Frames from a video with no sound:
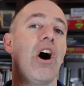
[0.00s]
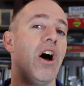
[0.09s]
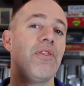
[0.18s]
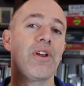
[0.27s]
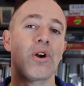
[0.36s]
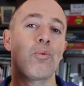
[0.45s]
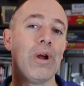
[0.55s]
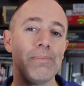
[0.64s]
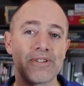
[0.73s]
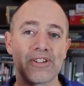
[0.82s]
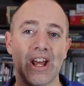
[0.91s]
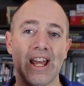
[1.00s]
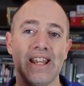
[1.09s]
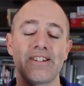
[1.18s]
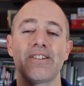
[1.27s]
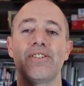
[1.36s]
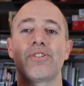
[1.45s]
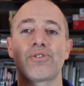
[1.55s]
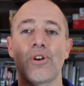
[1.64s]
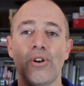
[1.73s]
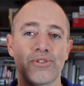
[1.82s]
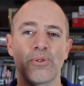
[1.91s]
on their website, there's
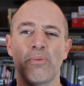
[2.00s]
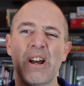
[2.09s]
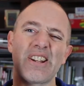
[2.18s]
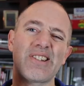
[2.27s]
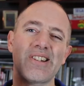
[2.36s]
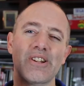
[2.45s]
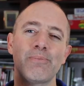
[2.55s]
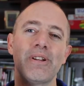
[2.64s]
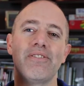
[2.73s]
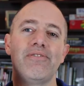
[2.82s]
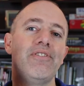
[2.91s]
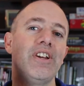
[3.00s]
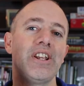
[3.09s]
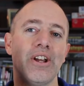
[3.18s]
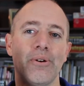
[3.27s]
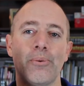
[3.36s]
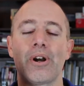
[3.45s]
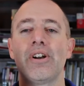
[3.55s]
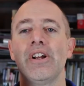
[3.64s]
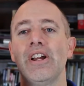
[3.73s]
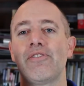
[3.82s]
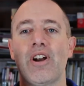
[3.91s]
also about a 6-minute video where
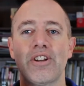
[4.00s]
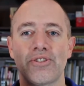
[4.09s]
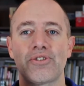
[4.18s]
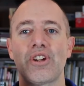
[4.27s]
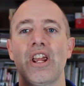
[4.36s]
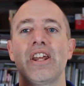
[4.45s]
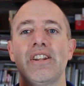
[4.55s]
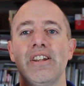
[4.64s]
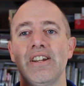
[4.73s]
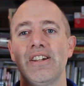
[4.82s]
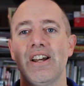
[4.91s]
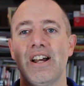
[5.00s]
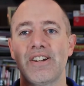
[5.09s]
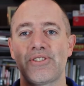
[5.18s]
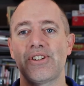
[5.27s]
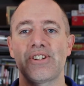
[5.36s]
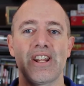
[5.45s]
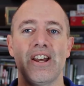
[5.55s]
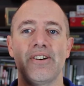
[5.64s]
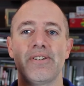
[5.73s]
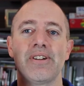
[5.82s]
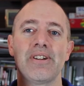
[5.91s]
Francis Chan sits
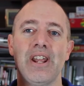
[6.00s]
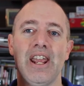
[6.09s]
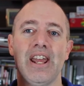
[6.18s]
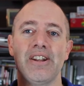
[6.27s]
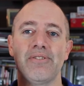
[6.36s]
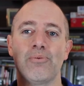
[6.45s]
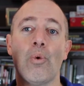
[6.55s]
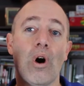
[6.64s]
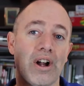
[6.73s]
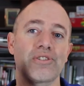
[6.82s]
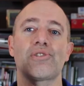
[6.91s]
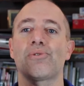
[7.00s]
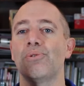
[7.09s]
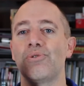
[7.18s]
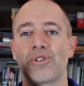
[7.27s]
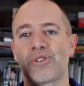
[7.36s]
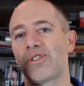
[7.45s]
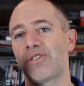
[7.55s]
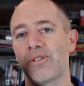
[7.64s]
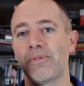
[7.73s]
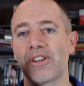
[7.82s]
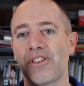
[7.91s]
down and walks through just
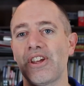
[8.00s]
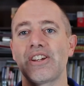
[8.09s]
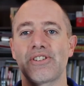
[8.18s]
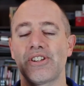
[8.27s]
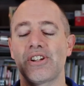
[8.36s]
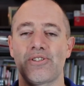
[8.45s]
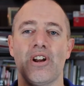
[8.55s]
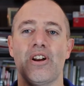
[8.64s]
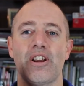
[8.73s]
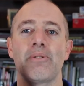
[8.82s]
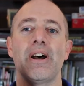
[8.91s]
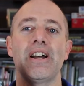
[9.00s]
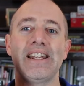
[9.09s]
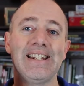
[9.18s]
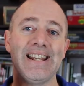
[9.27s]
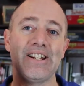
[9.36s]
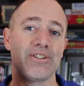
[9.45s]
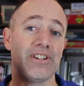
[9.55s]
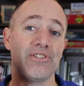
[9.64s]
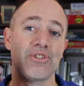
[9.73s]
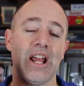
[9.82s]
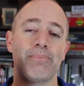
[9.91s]
some of the things that they're talking about in each of
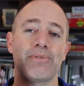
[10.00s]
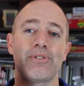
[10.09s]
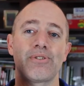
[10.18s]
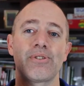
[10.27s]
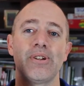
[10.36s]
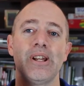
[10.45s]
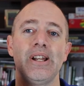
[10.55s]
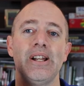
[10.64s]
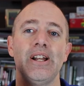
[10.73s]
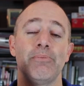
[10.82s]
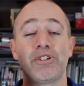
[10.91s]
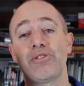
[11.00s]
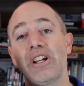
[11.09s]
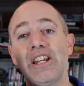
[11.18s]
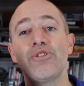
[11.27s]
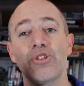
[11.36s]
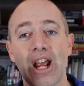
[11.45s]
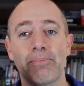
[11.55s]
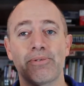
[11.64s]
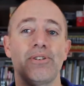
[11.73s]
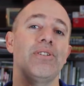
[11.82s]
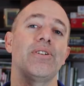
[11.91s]
these chapters. But during each
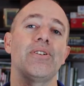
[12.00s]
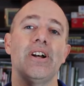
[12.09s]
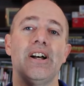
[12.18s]
chapter,